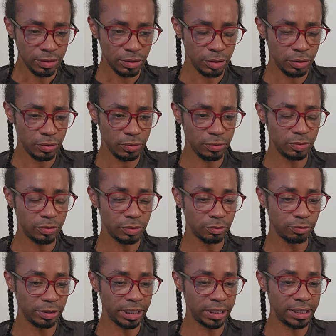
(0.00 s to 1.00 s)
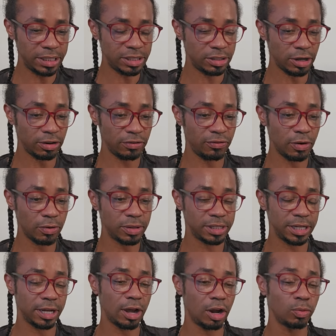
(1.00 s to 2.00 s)
to really start
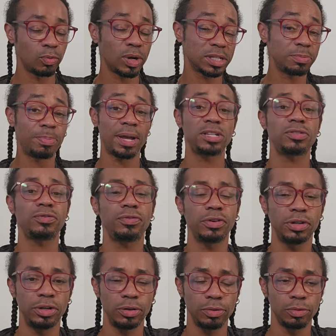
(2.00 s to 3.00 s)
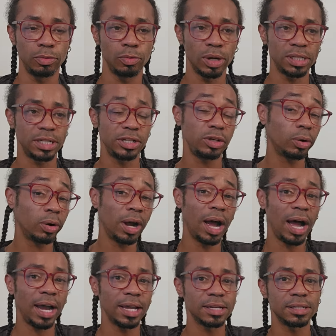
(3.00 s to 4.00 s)
focusing on what's best for you, what's in your
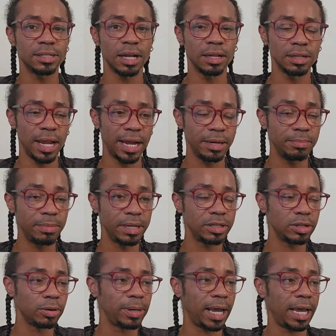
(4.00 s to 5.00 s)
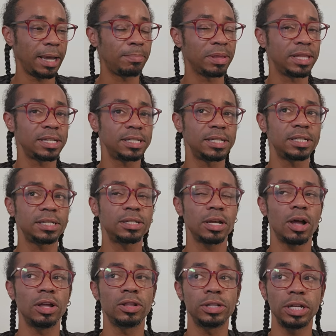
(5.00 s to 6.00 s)
highest alignment, okay? But this
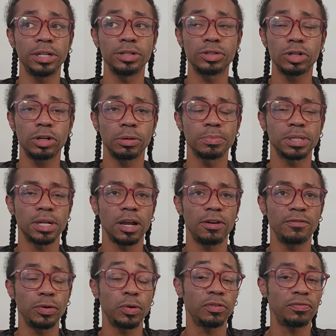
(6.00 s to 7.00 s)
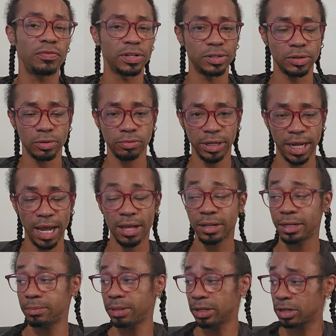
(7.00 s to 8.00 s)
is in terms of your physical
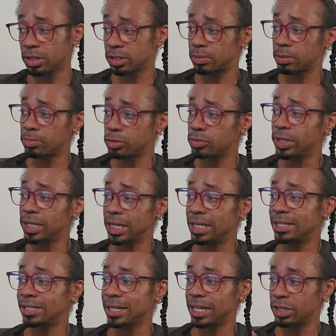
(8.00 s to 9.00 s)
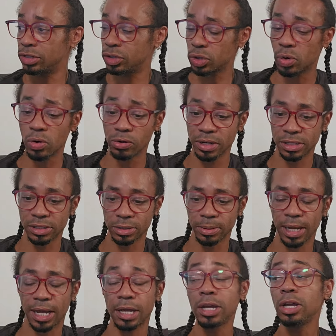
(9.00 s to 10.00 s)
reality because the moon is in Taurus,
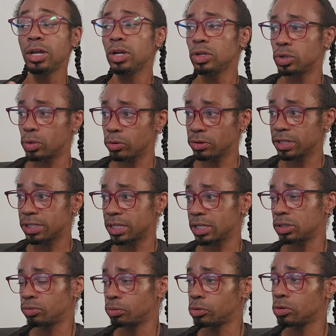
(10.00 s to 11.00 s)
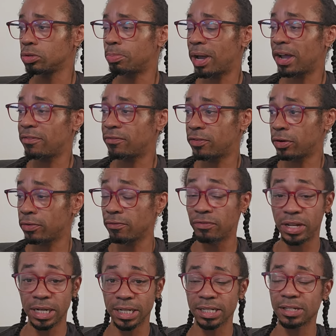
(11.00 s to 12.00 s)
okay? Taurus is ruled by
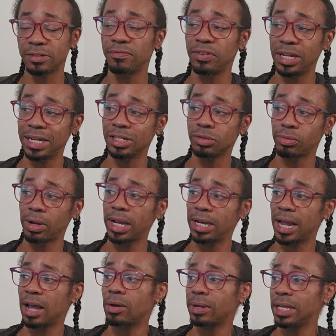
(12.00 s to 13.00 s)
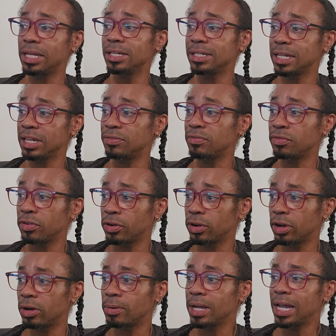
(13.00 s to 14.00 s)
Venus. Venus right now is in
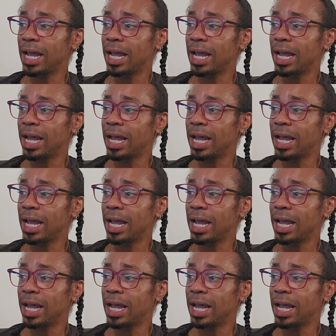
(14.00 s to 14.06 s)
Virgo